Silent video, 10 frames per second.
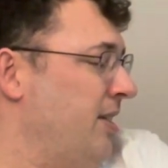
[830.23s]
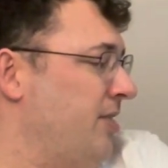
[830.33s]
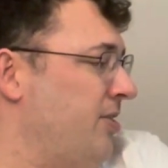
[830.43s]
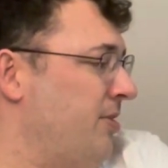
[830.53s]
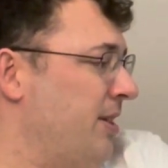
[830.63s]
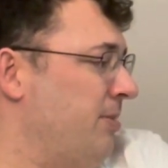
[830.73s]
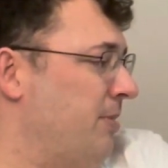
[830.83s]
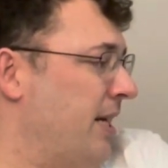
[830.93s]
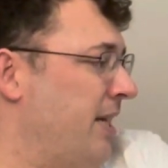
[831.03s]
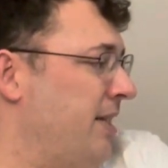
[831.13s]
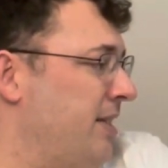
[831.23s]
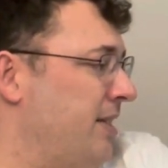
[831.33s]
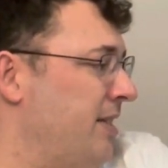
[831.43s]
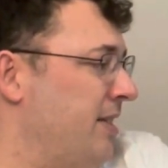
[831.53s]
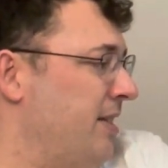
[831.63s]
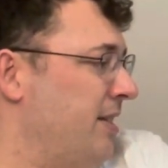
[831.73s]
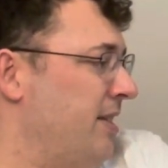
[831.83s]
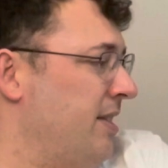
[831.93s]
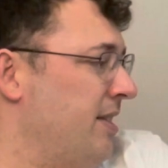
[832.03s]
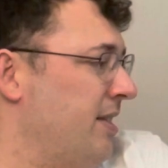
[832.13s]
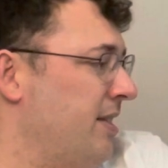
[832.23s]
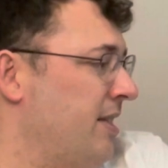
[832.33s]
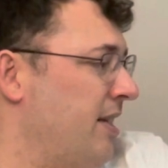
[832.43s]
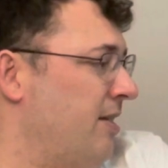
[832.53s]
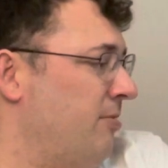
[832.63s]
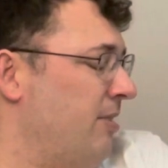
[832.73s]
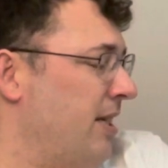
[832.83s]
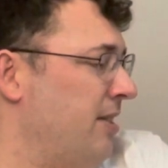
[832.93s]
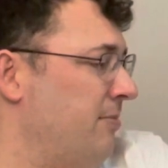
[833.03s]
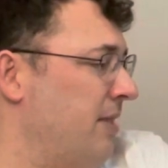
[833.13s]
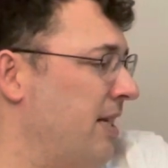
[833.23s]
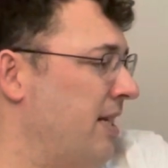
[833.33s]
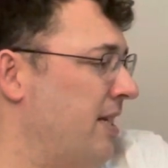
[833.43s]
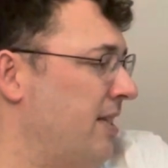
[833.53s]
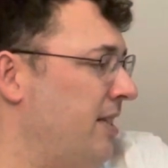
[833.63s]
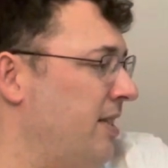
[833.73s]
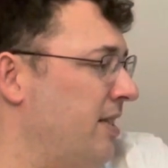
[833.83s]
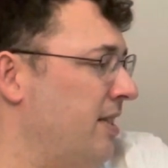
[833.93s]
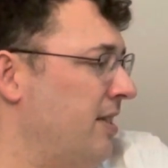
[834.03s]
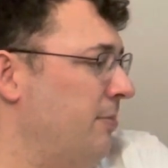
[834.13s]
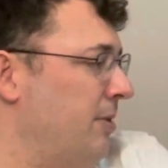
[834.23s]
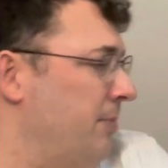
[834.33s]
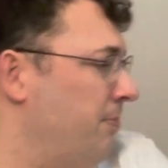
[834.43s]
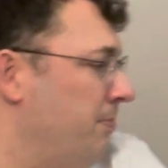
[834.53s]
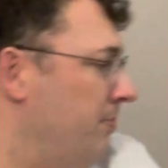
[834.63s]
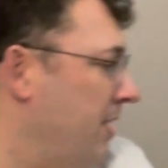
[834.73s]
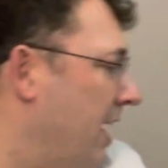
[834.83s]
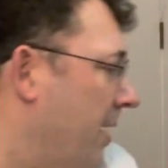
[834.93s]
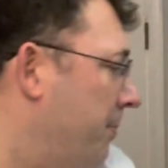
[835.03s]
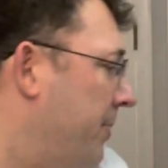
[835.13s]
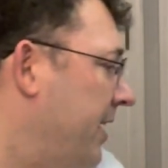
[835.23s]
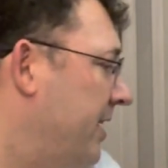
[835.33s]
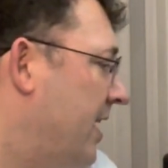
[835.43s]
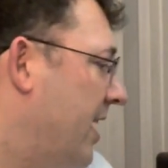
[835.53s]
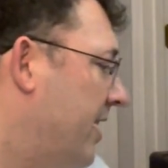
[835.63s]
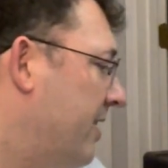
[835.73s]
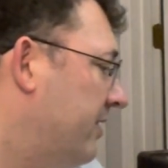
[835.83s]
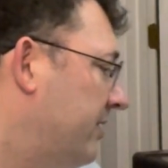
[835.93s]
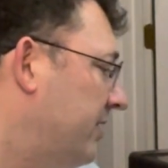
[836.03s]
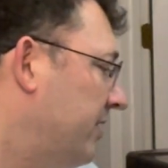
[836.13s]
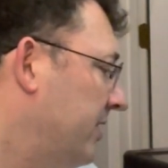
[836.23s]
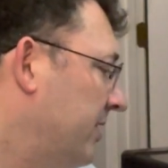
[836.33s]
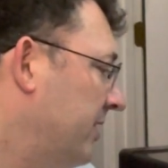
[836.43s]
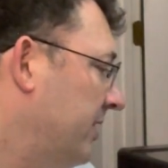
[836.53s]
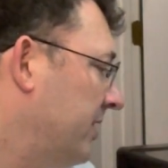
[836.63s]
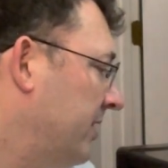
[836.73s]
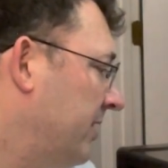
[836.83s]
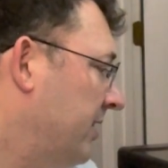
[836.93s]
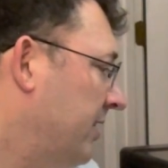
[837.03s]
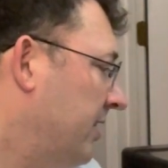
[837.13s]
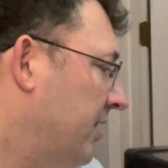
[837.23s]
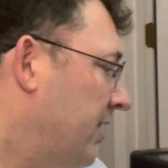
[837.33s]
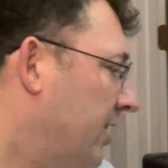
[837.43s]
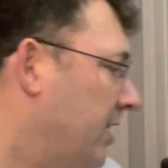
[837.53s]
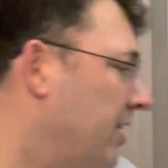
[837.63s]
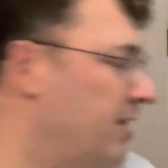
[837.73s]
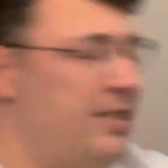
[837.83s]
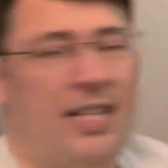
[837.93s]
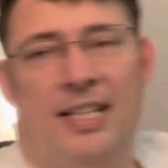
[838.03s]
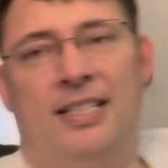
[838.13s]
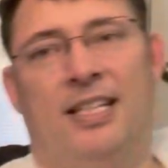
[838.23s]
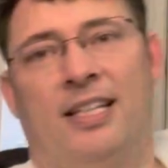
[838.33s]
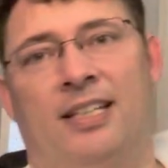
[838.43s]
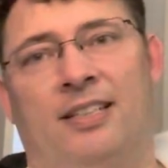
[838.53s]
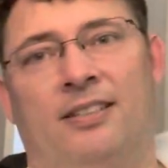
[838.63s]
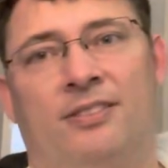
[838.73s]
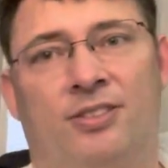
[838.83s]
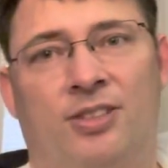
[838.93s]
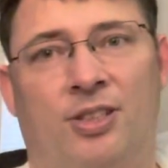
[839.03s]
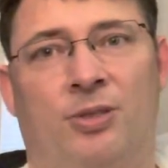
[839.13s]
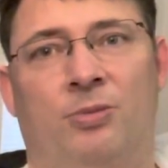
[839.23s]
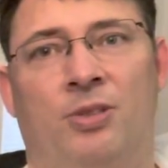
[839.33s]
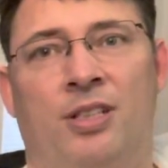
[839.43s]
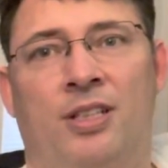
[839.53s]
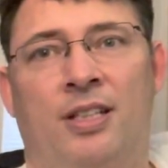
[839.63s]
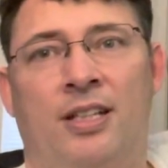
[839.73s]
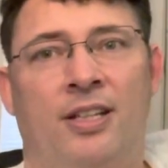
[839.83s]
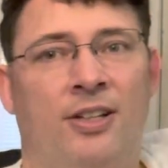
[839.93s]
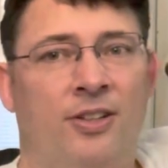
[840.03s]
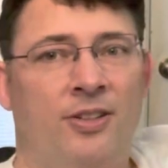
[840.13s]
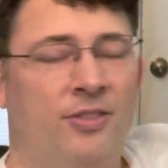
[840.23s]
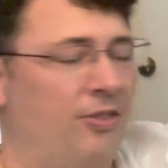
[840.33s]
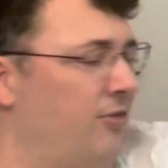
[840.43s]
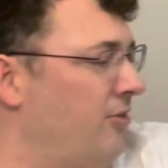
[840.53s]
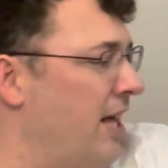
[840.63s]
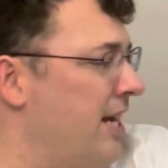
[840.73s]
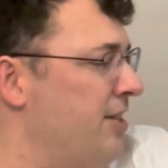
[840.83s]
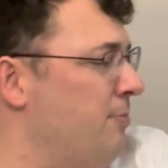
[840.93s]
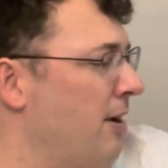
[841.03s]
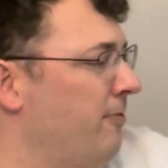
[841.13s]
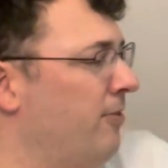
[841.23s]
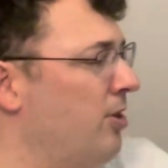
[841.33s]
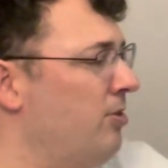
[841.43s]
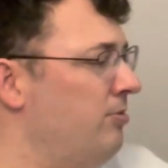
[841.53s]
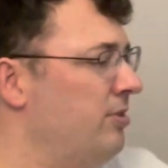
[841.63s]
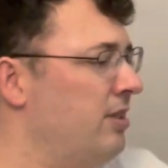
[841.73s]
So anyway, kind of right up my alley. But yeah, PDAZ 1010. So that is my vote.